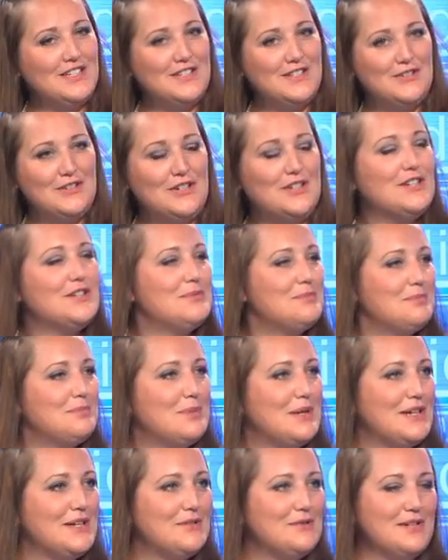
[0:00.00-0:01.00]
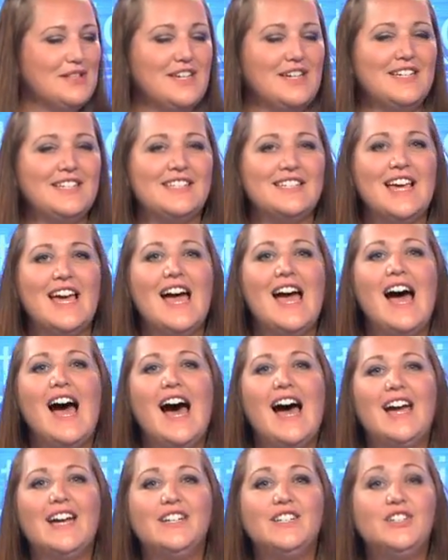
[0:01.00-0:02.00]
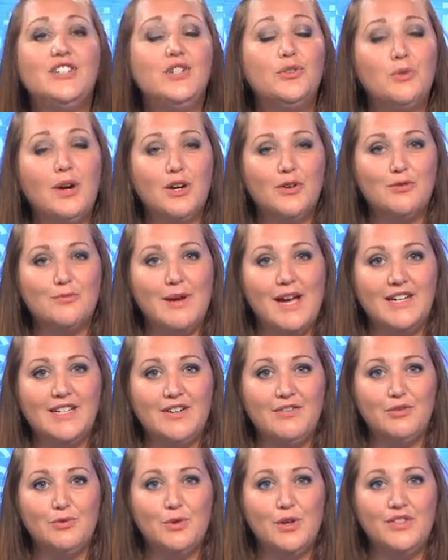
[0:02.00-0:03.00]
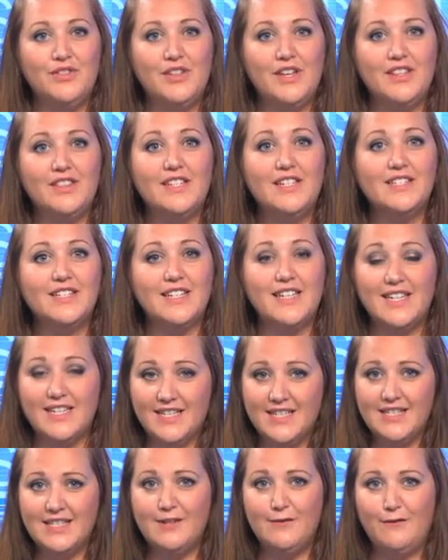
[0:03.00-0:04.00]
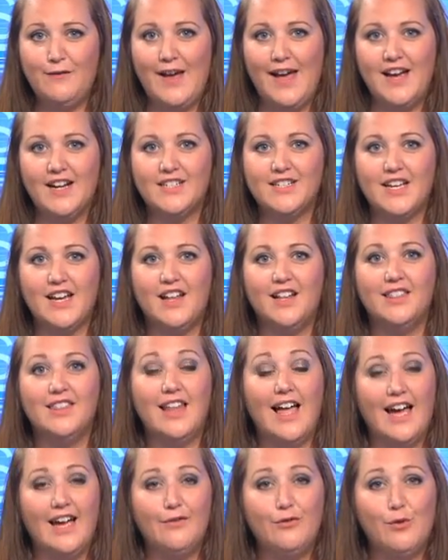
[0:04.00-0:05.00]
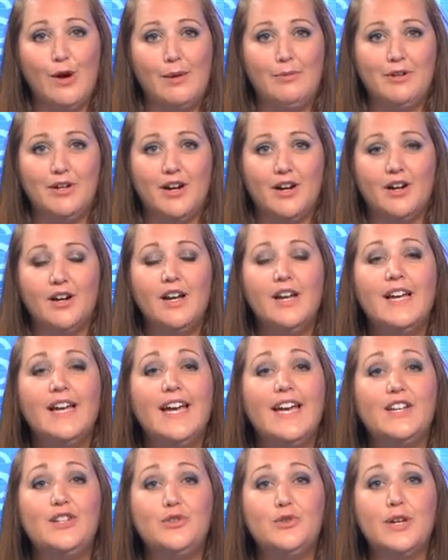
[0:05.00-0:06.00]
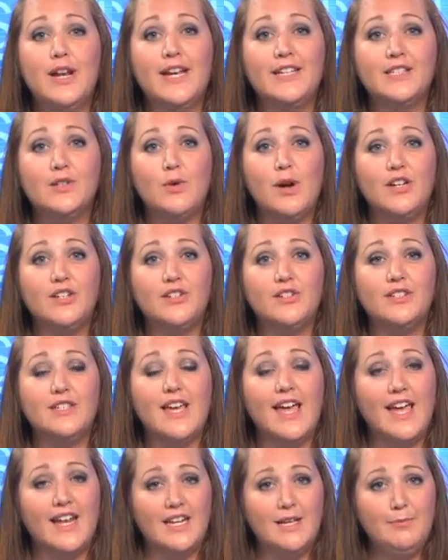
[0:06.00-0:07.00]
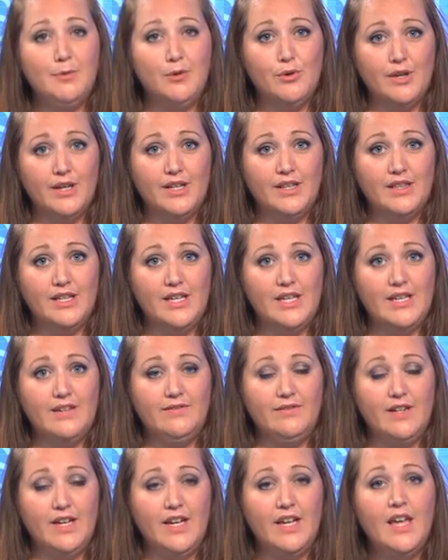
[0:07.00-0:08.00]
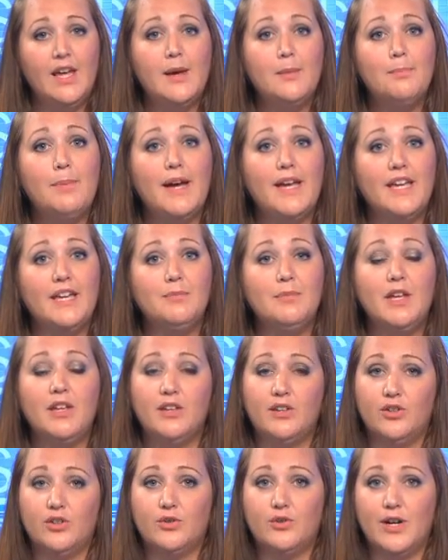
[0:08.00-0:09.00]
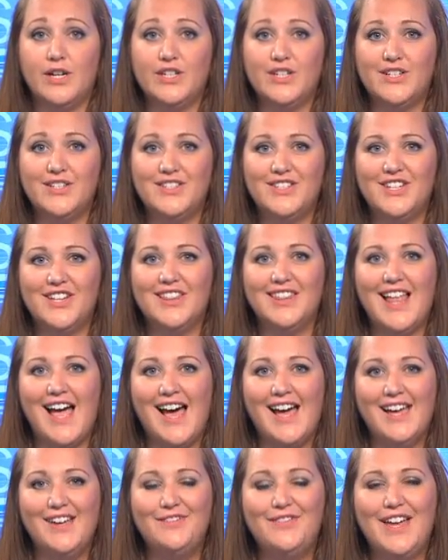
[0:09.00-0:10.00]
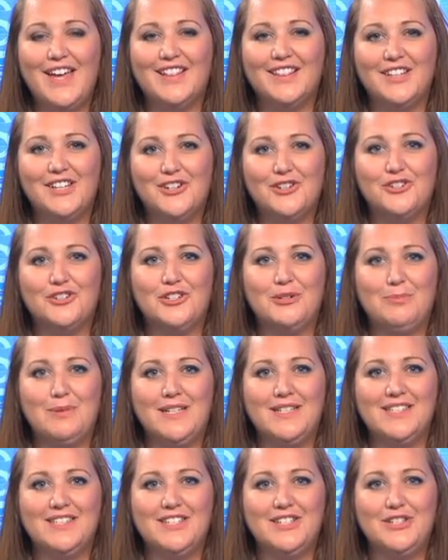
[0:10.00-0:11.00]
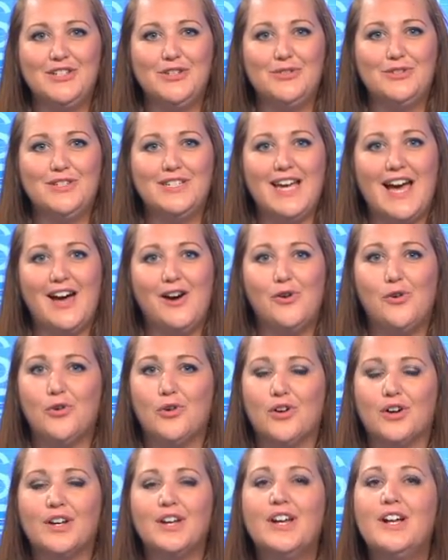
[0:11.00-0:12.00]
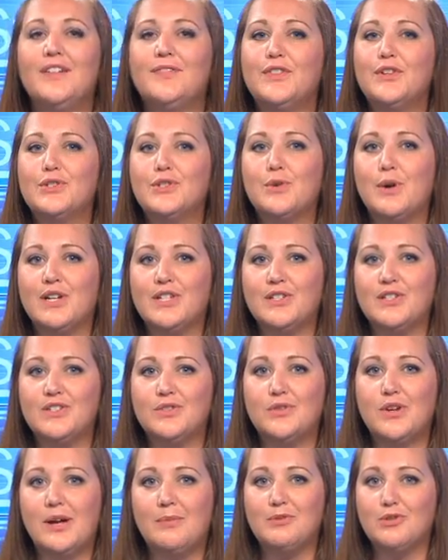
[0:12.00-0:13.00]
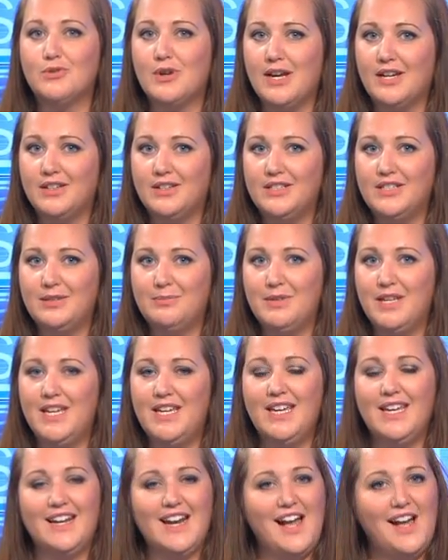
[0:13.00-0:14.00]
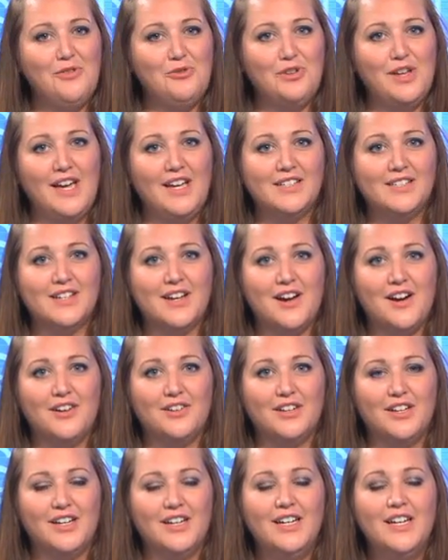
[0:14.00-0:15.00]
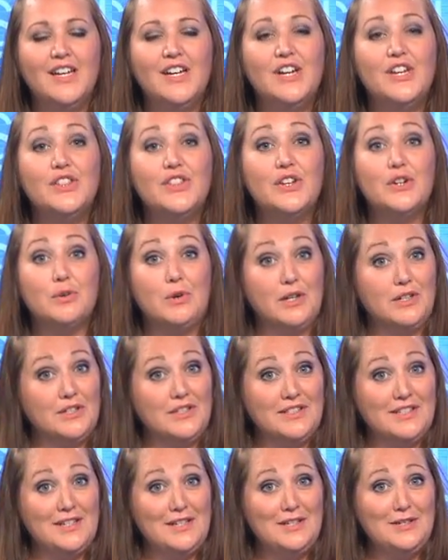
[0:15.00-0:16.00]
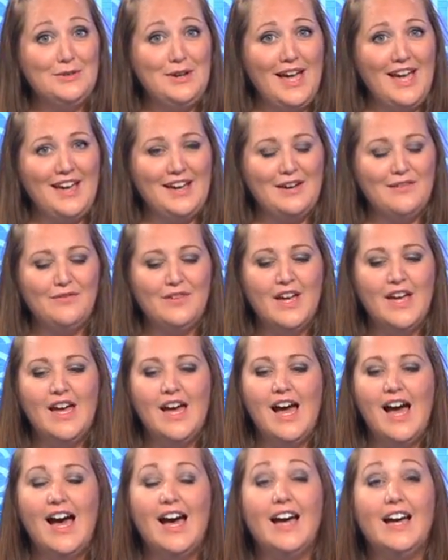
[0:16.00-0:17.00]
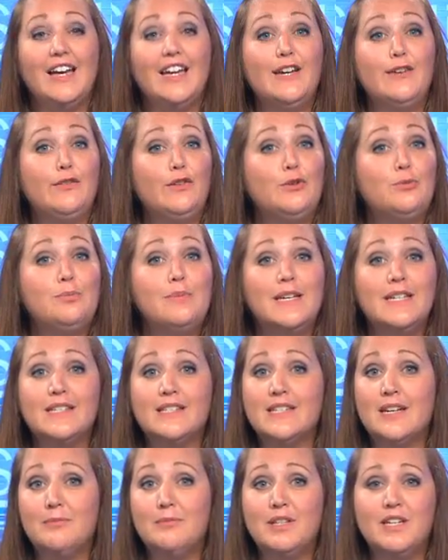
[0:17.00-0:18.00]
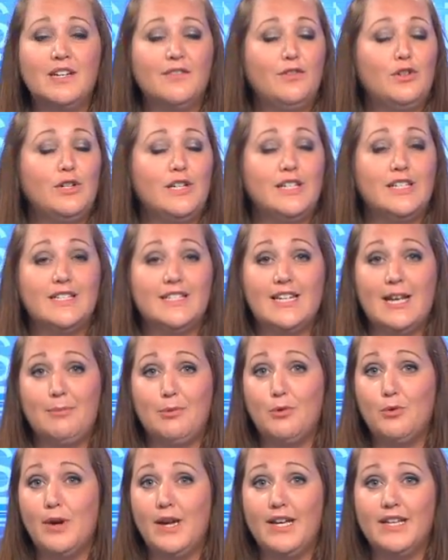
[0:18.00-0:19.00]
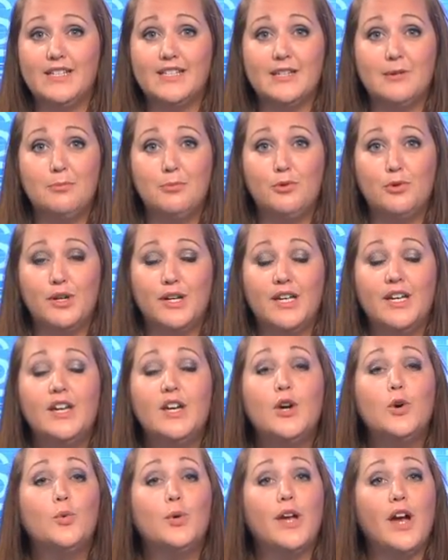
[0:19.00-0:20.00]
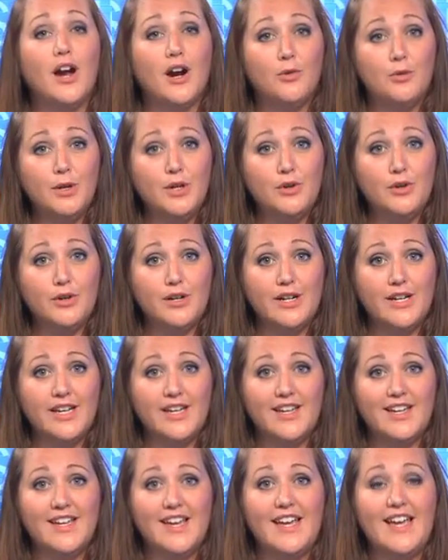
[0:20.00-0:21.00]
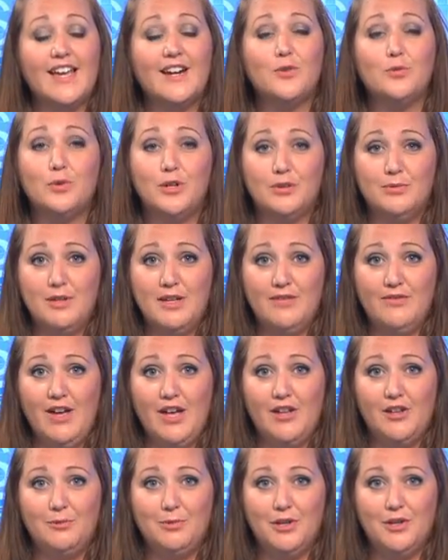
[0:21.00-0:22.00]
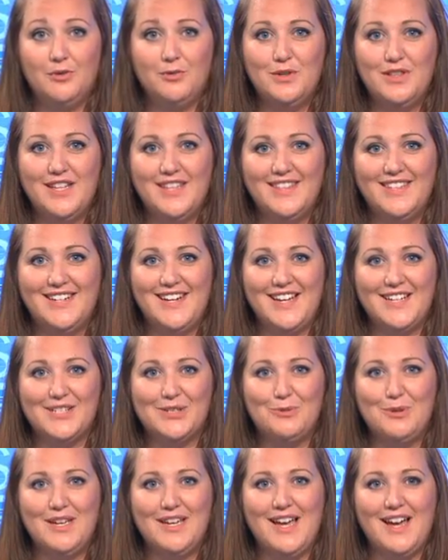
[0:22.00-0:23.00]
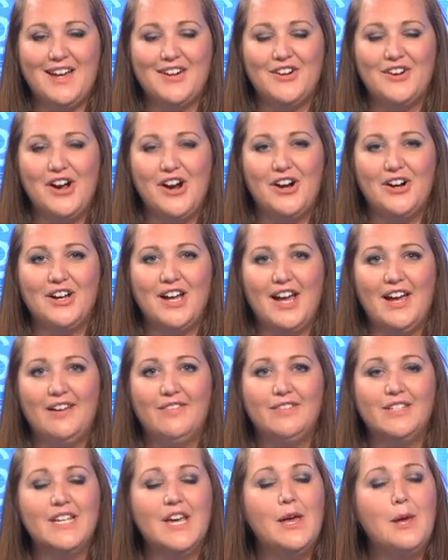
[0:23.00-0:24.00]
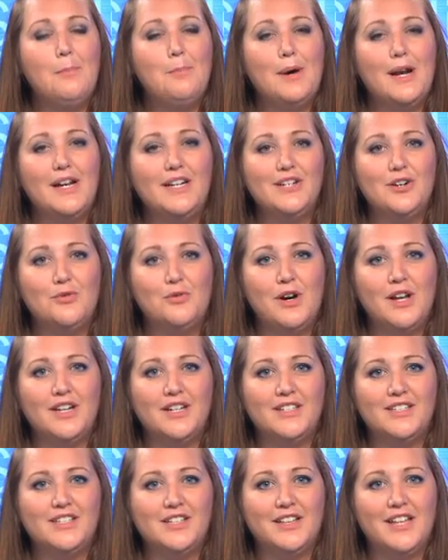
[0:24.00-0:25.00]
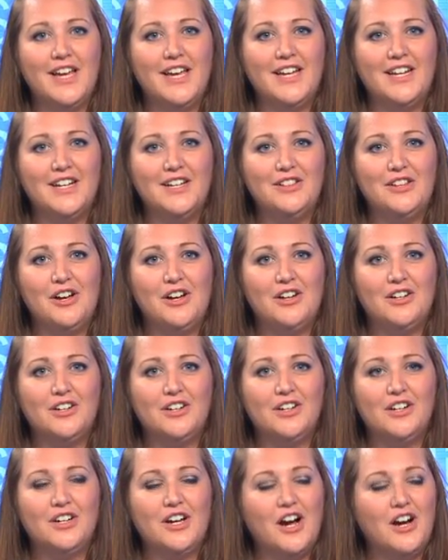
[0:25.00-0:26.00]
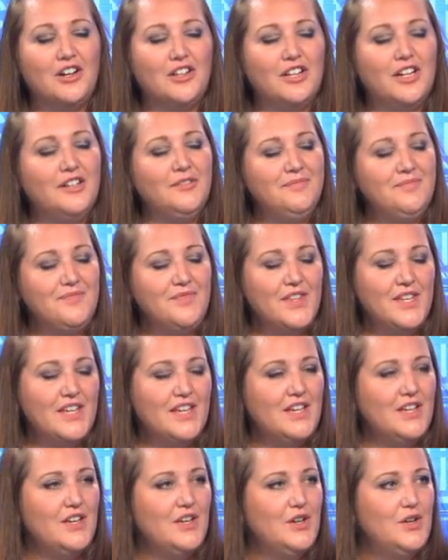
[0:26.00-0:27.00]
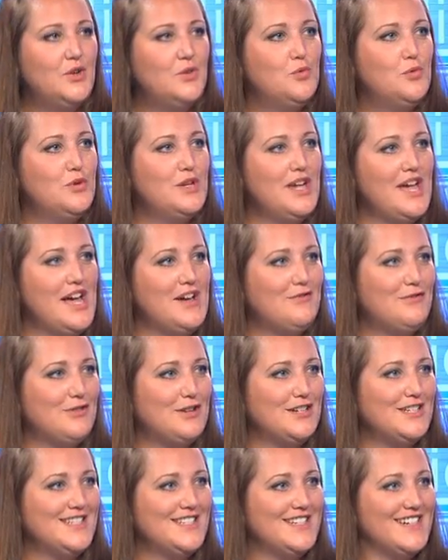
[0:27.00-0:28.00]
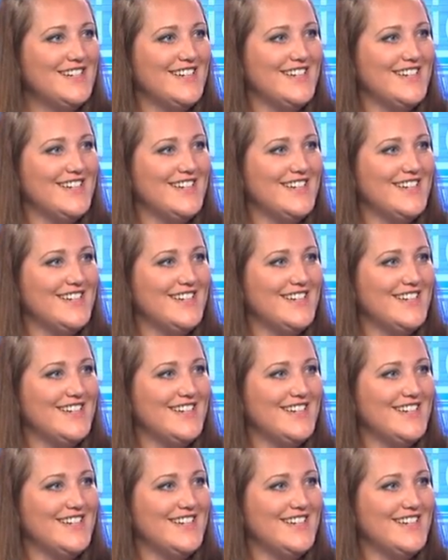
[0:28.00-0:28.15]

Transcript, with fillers: Thanks for being with us. I do want to remind everyone that this is, in fact, a live webinar, and you can ask questions at any point in the evening by emailing your questions to live at leadership institute dot org. Those questions will come directly to me, and I will ask Karla the questions that you have. Uh, if you miss something, if you need to step away at some point, we are recording it, and it will be available within the next week on our archives. But I don't want to delay any longer. Karla, what do you have for us